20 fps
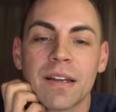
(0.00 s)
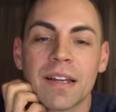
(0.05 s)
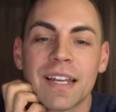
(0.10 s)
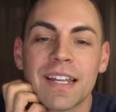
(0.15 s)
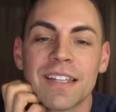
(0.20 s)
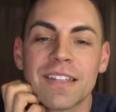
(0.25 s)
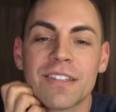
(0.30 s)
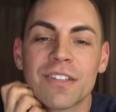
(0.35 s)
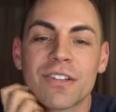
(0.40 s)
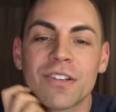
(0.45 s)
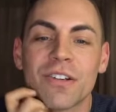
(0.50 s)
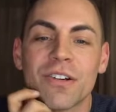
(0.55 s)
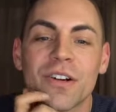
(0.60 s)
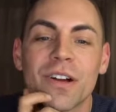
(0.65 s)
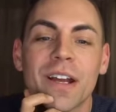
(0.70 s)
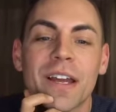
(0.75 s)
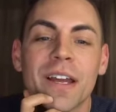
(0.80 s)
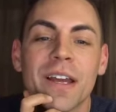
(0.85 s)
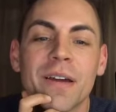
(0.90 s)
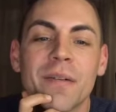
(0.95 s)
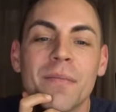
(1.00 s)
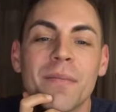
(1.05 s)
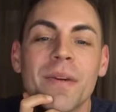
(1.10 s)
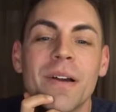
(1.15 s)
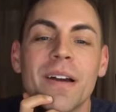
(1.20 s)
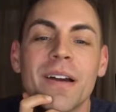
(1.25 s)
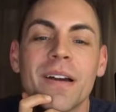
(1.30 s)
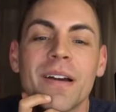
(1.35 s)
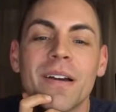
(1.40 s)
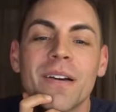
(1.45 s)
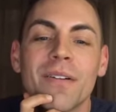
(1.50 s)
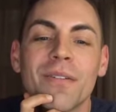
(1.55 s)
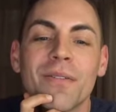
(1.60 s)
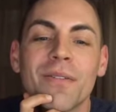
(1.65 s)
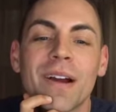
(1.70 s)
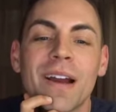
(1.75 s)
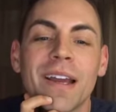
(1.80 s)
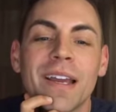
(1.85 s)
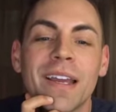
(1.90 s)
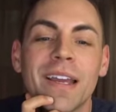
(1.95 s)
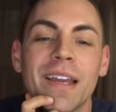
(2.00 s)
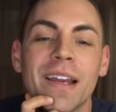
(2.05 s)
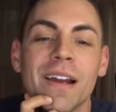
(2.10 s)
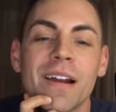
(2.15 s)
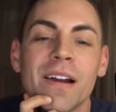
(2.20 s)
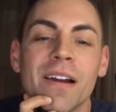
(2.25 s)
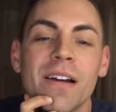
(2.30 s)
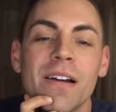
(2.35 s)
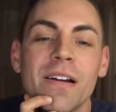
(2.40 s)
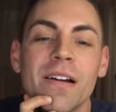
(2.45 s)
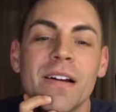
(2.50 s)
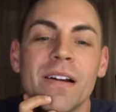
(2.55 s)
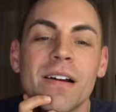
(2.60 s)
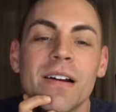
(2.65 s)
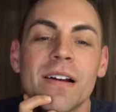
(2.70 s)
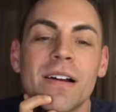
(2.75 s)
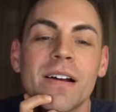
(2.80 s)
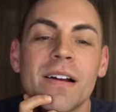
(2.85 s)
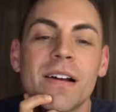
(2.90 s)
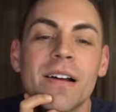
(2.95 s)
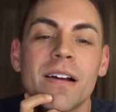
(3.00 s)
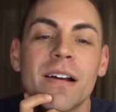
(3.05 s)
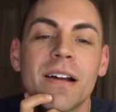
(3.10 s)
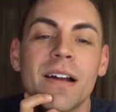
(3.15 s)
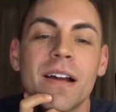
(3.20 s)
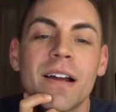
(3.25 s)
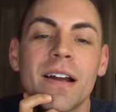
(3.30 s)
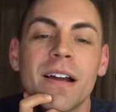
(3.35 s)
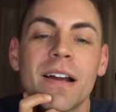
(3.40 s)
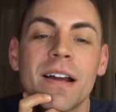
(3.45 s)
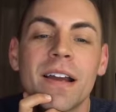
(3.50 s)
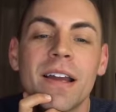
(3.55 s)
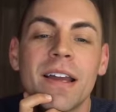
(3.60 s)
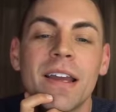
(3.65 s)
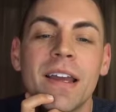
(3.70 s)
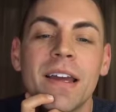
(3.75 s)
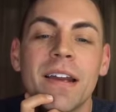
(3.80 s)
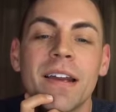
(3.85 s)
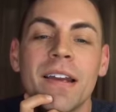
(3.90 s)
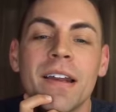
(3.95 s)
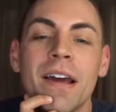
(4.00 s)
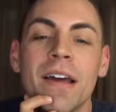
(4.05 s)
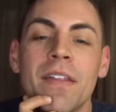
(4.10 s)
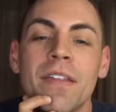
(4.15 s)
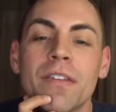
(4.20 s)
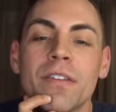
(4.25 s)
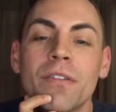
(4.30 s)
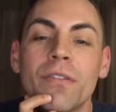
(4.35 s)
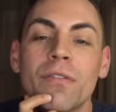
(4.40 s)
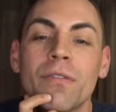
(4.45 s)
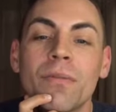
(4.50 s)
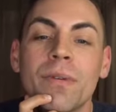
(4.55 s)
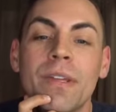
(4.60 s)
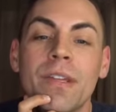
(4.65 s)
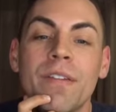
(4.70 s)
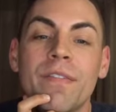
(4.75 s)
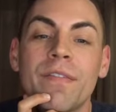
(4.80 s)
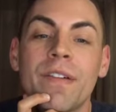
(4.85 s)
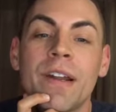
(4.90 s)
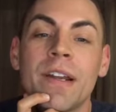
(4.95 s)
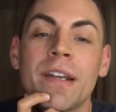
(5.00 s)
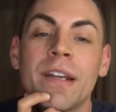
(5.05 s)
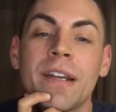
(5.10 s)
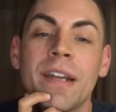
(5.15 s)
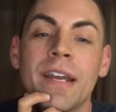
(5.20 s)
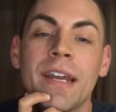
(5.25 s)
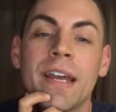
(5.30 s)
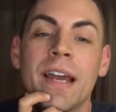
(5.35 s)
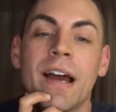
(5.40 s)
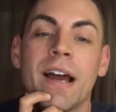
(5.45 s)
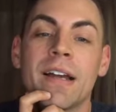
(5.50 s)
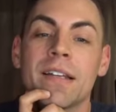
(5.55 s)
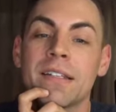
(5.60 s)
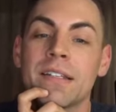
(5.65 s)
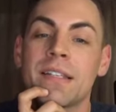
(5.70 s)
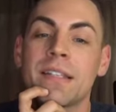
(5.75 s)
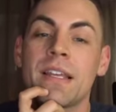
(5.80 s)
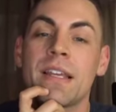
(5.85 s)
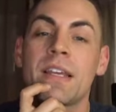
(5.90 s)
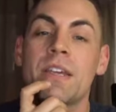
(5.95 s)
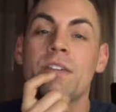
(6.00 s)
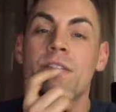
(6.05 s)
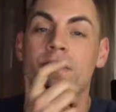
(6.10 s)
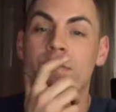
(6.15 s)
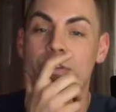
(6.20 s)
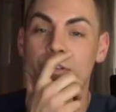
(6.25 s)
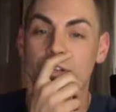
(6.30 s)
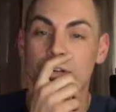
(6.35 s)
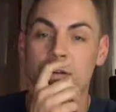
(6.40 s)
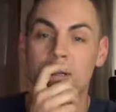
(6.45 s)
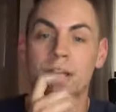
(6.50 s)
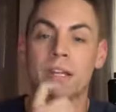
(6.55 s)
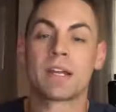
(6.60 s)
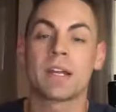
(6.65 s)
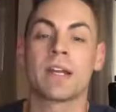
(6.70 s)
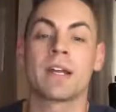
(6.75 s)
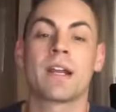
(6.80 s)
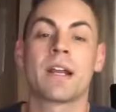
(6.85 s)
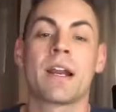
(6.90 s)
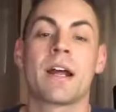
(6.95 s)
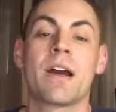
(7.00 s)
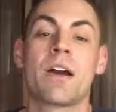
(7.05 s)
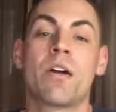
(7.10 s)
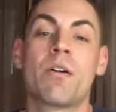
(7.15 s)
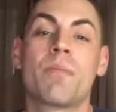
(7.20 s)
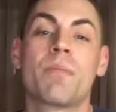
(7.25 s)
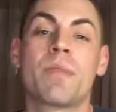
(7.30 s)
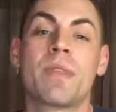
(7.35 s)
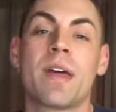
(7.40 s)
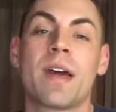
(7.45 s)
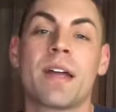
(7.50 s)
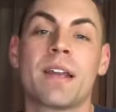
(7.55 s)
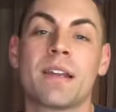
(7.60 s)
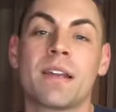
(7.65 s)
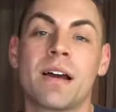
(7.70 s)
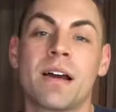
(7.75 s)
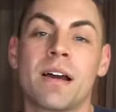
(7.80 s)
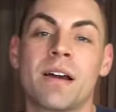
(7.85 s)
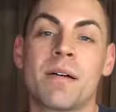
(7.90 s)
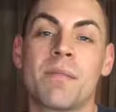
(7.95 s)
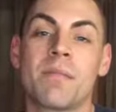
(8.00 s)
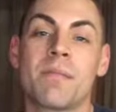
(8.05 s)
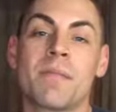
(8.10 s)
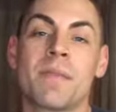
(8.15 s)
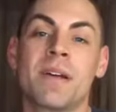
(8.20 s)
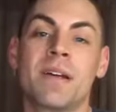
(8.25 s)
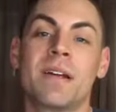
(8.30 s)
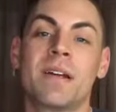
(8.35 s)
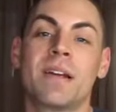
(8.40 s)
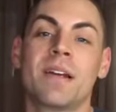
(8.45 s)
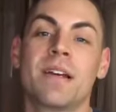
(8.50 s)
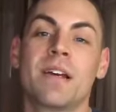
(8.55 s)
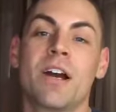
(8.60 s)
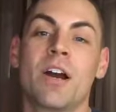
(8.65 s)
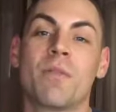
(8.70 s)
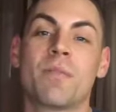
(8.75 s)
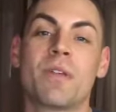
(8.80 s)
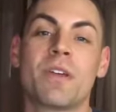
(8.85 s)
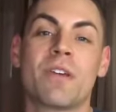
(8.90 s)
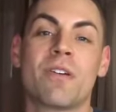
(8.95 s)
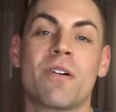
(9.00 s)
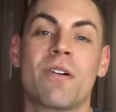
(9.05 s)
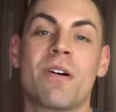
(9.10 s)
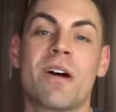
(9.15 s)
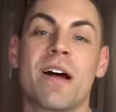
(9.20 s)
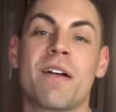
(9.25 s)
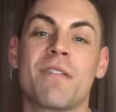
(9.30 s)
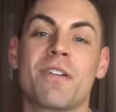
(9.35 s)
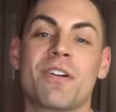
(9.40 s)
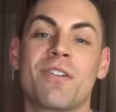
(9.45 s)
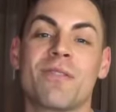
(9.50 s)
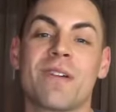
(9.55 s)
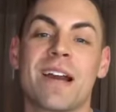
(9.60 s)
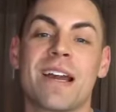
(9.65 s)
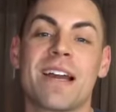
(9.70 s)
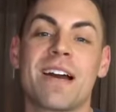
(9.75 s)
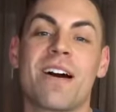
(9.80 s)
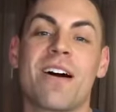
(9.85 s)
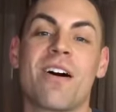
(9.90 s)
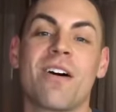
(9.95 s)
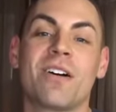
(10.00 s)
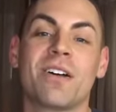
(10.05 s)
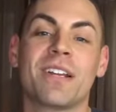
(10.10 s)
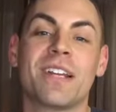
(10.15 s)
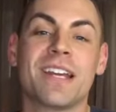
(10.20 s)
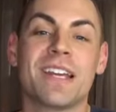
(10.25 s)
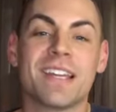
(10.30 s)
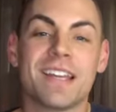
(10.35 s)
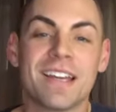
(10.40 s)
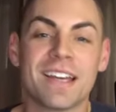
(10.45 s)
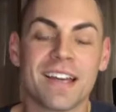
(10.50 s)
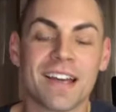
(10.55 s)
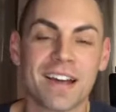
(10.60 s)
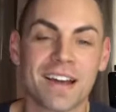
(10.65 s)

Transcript: Instagram right here. And this was really fun today, guys. And thank you for tuning in. And I hope that you all have a great holiday